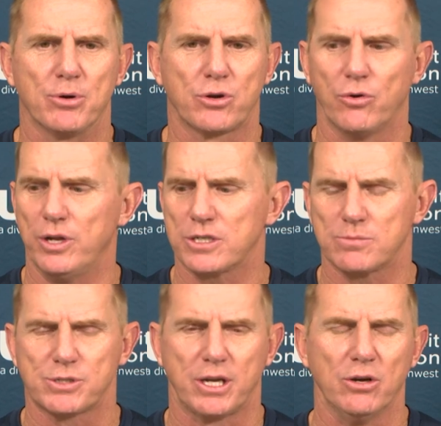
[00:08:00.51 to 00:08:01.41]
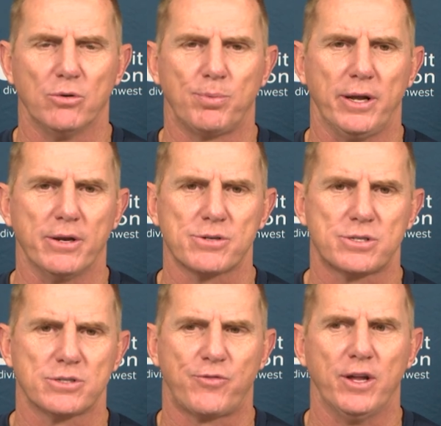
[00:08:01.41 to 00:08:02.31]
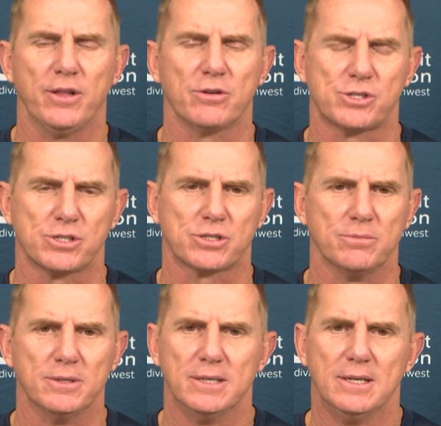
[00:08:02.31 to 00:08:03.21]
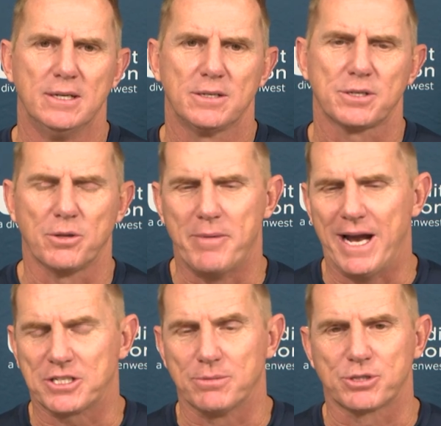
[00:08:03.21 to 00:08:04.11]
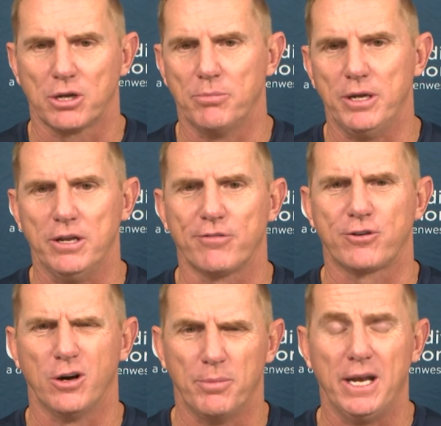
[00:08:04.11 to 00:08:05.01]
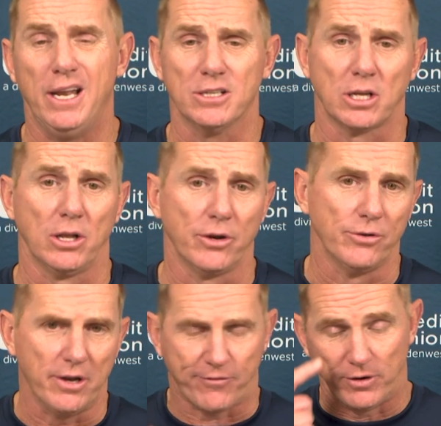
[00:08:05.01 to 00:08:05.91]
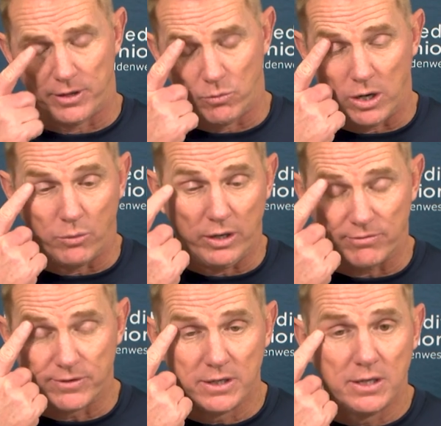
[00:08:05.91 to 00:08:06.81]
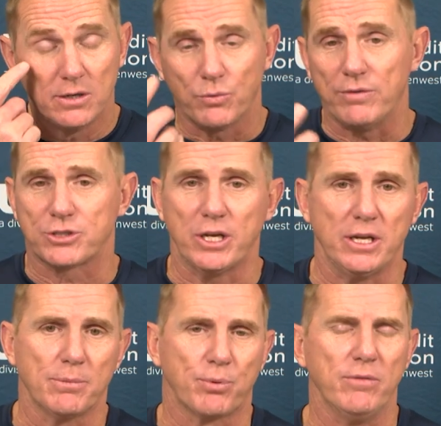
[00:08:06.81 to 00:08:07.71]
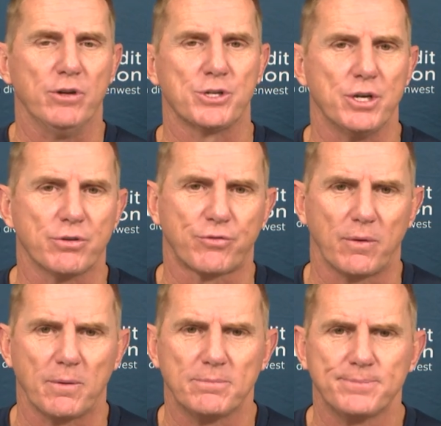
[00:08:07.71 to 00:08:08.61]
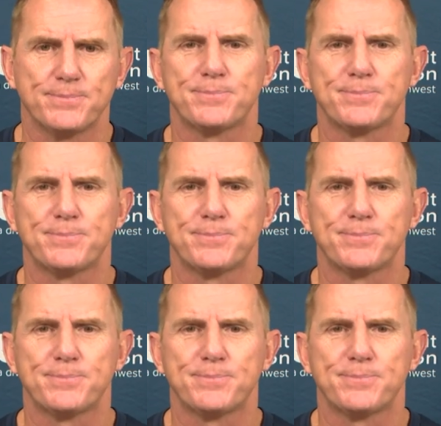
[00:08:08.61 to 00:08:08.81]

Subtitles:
recruiting some skilled players to fit their system. So the matchups are going to be difficult, but it is a little different than what we've seen in previous years from them.